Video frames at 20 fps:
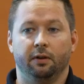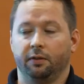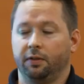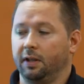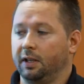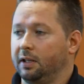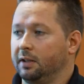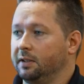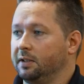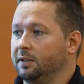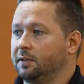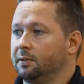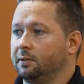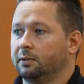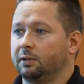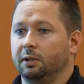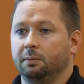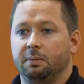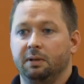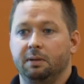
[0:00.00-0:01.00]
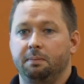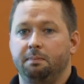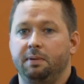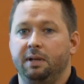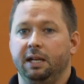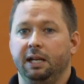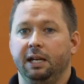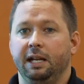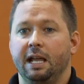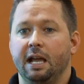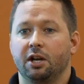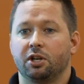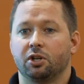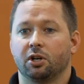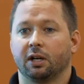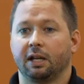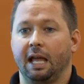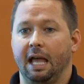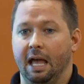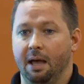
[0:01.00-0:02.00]
they're thinking this could be
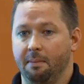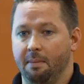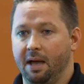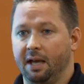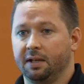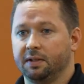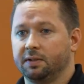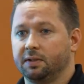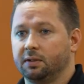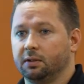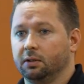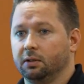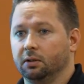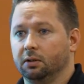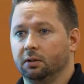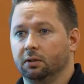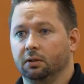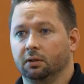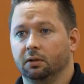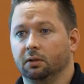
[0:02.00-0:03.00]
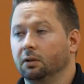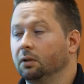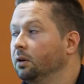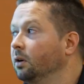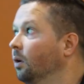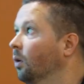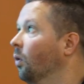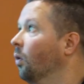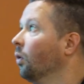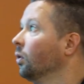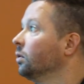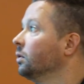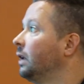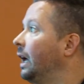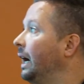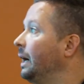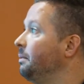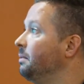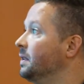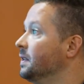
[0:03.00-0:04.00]
pediatric MS, or
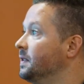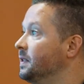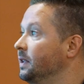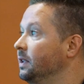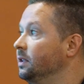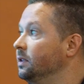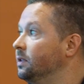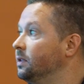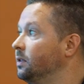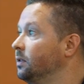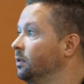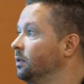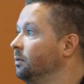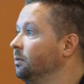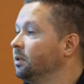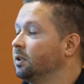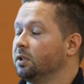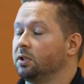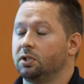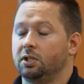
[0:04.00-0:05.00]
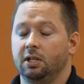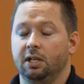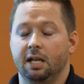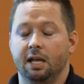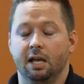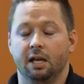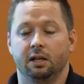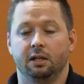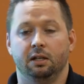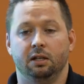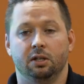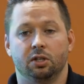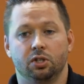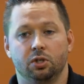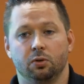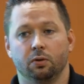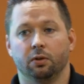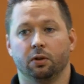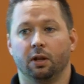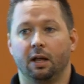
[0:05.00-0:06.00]
Lyme disease because she had an
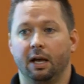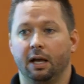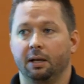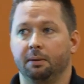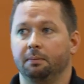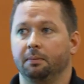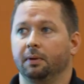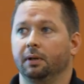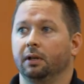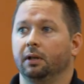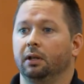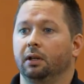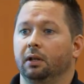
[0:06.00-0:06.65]
issue with Lyme.